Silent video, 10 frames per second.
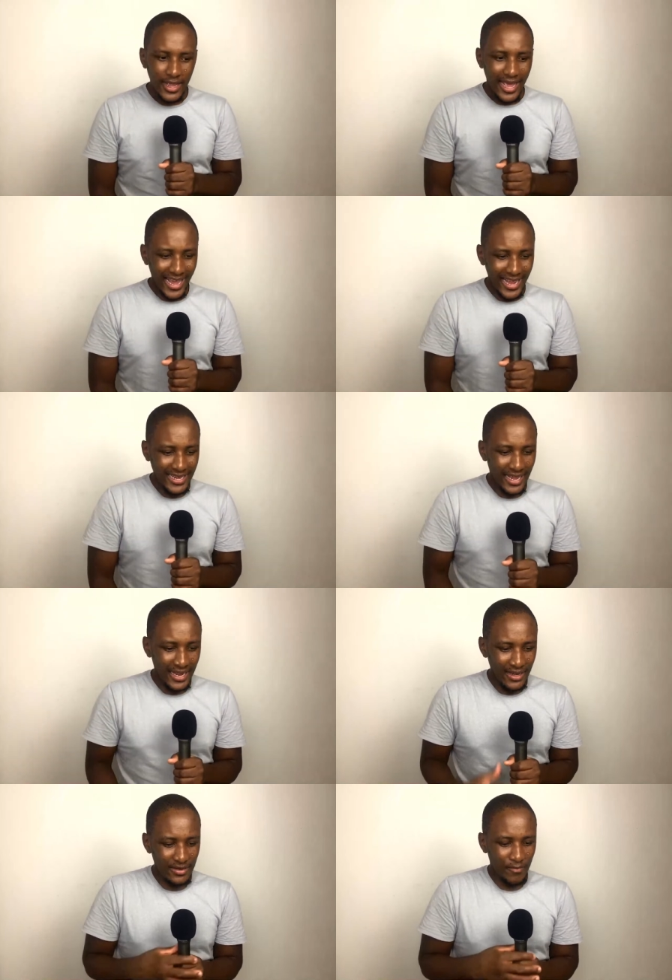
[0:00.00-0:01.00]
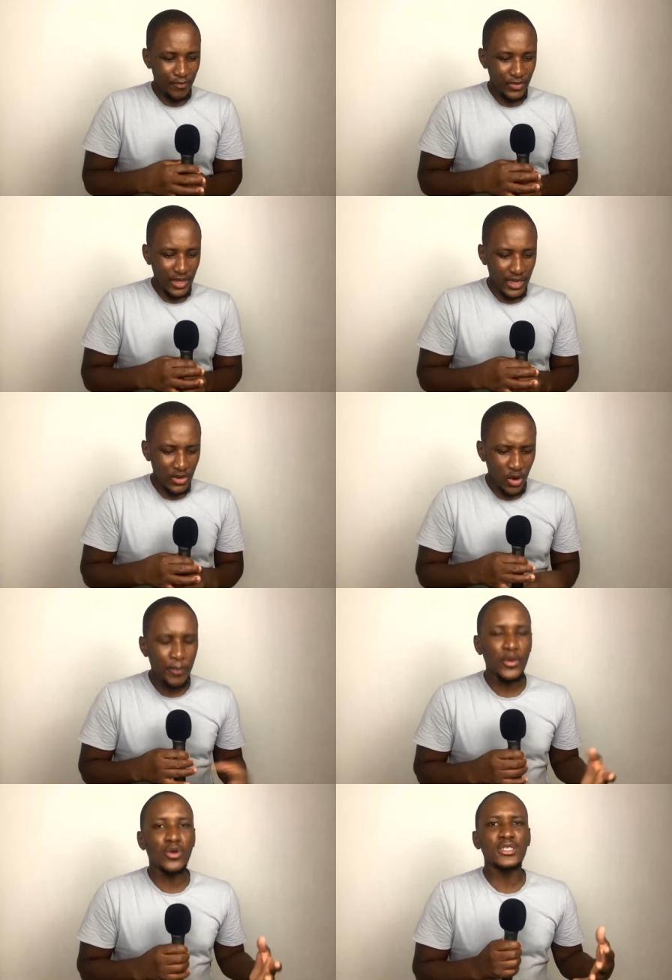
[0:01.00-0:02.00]
And and not
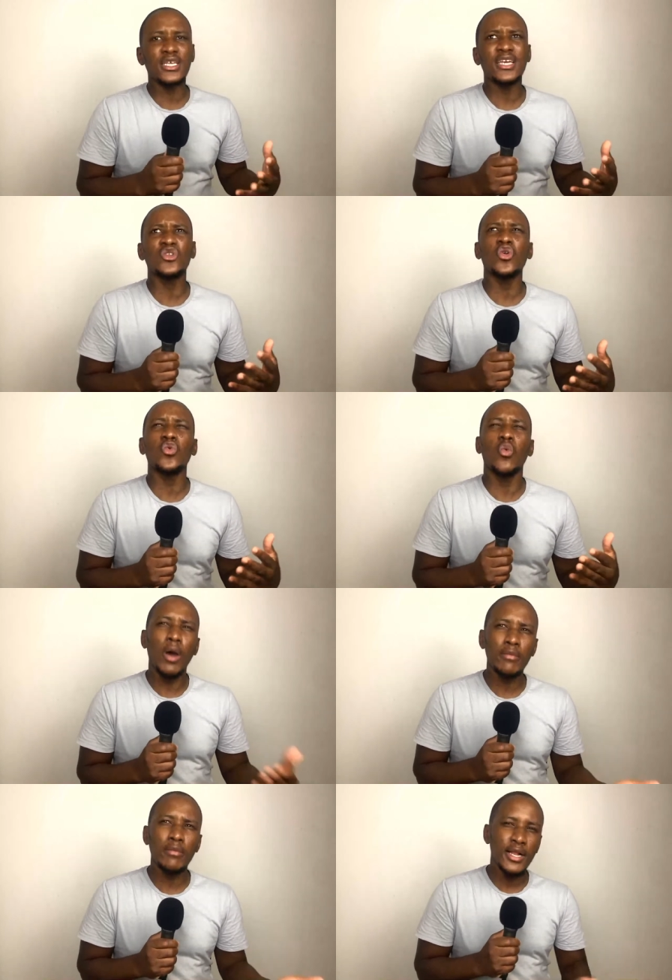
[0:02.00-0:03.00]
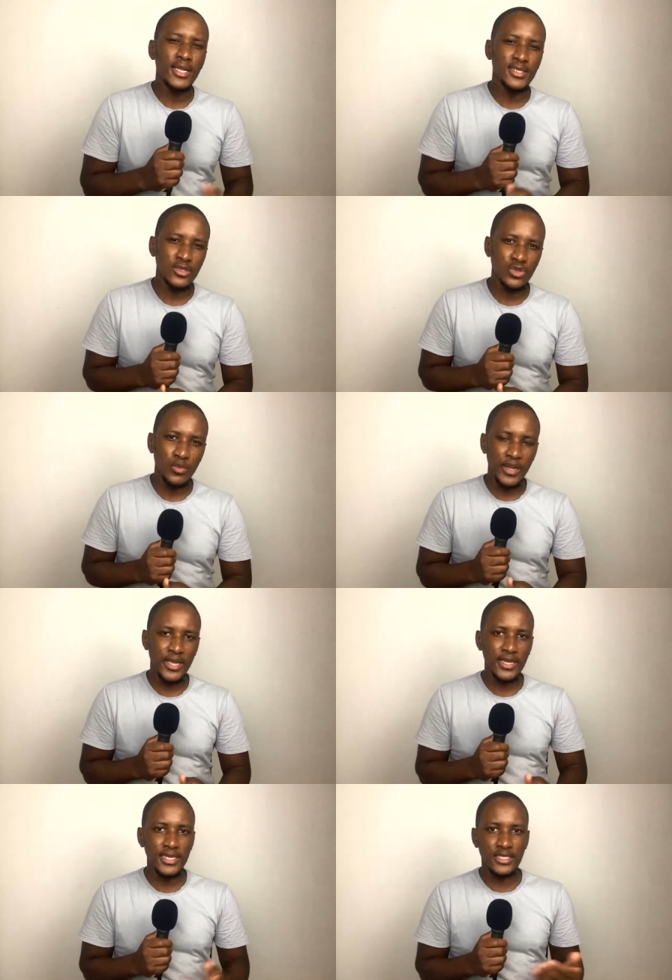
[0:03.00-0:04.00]
because I don't want Mahlatsi to
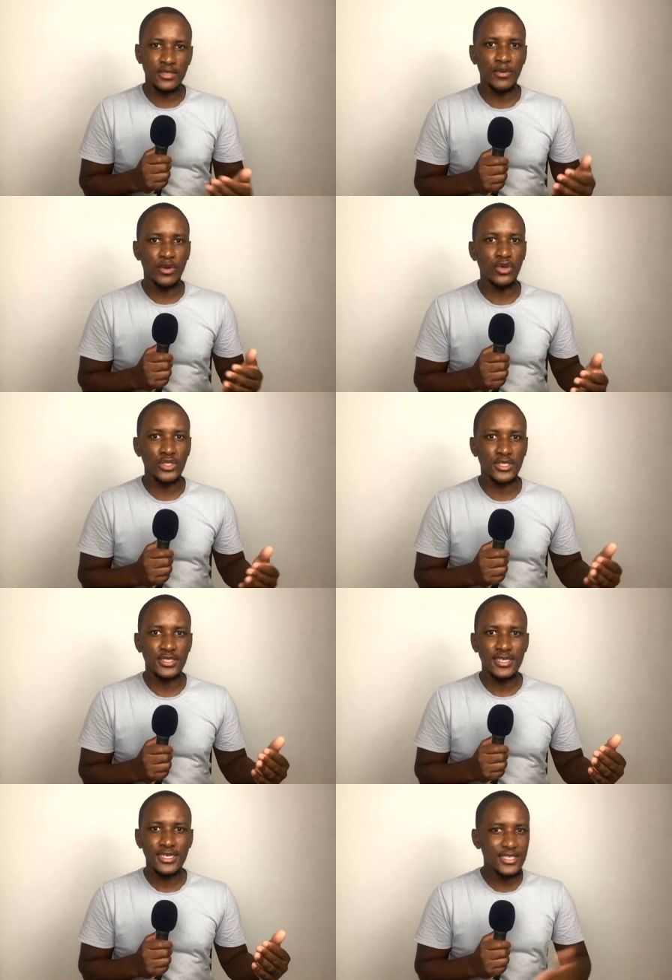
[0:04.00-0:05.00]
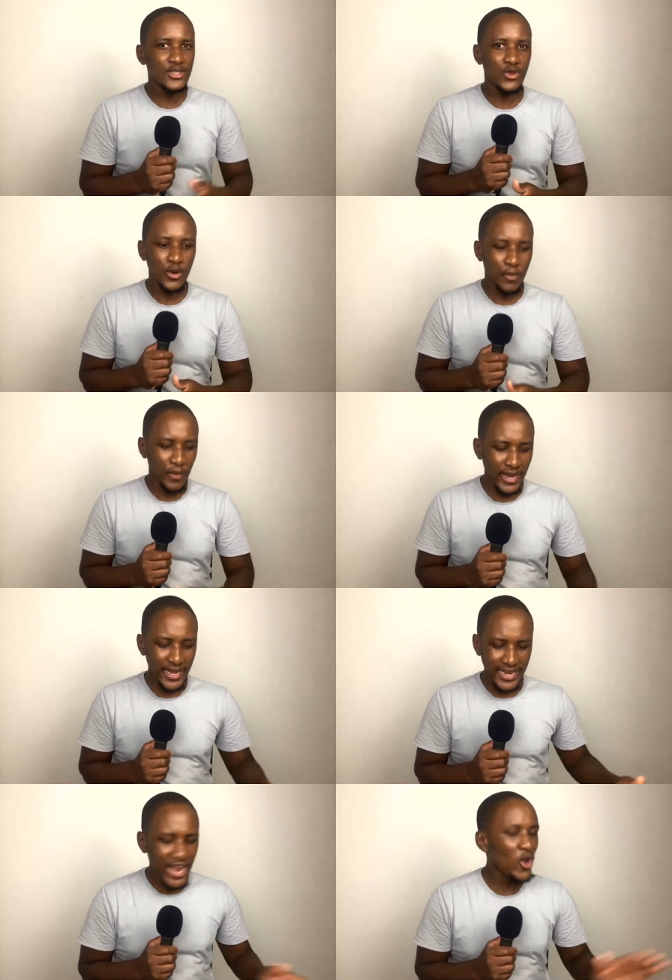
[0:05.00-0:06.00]
play, it's because he's not
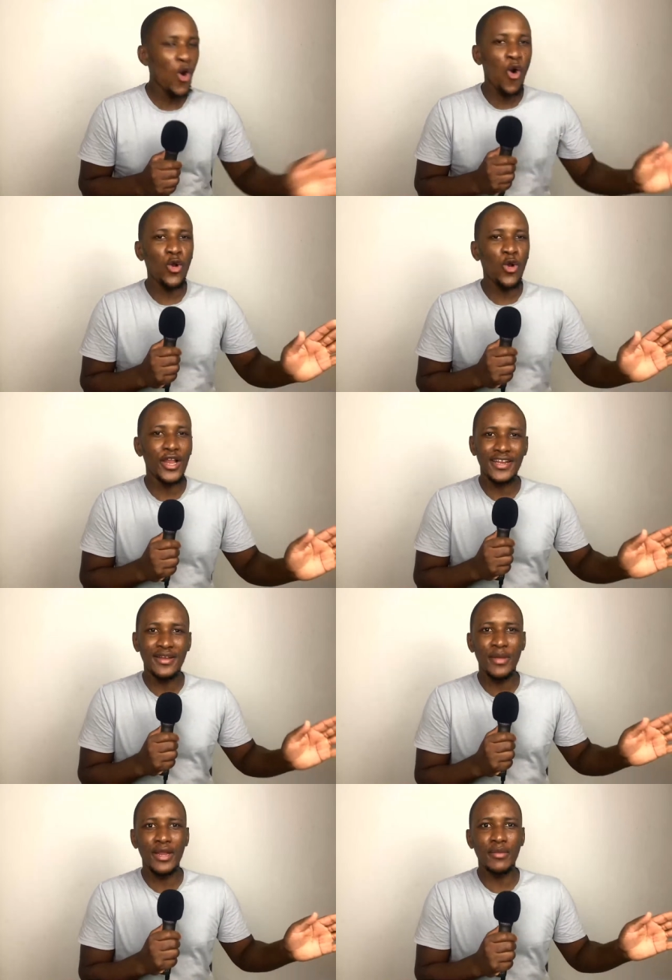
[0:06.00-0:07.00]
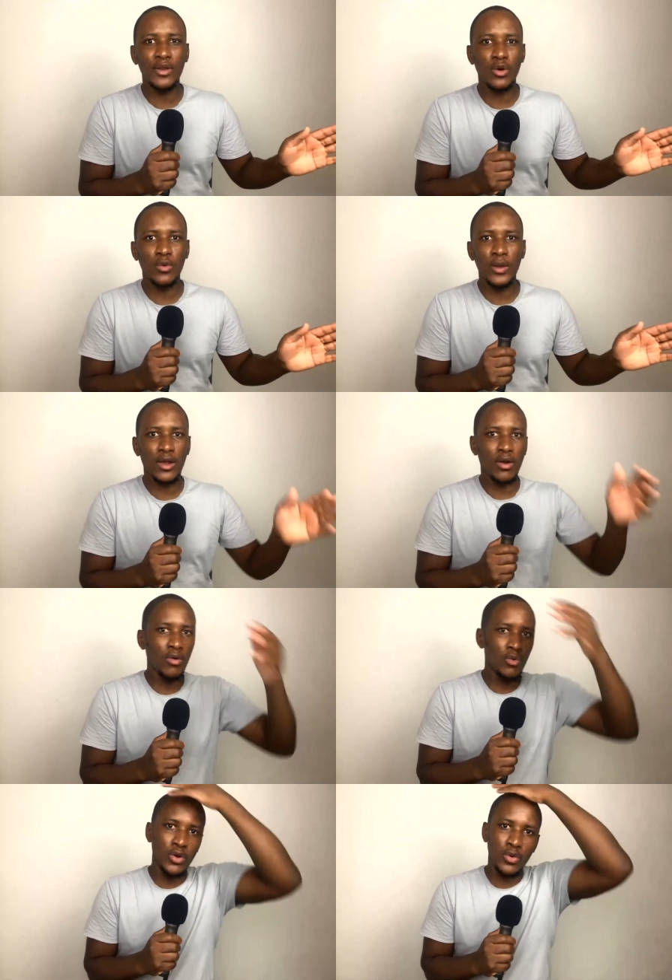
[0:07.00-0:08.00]
played at all and it made me go like oh
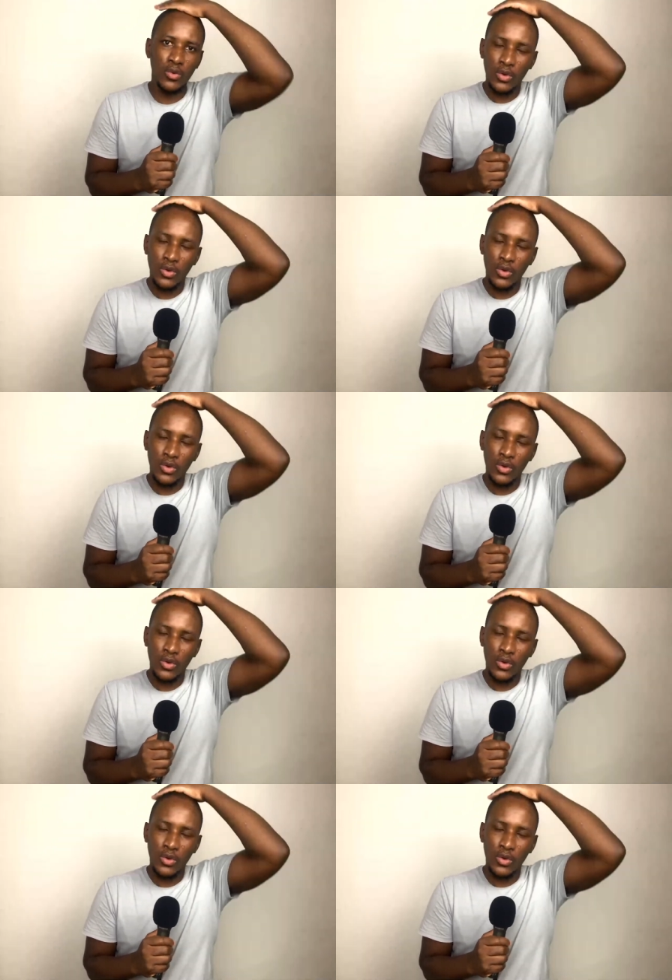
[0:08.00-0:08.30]
no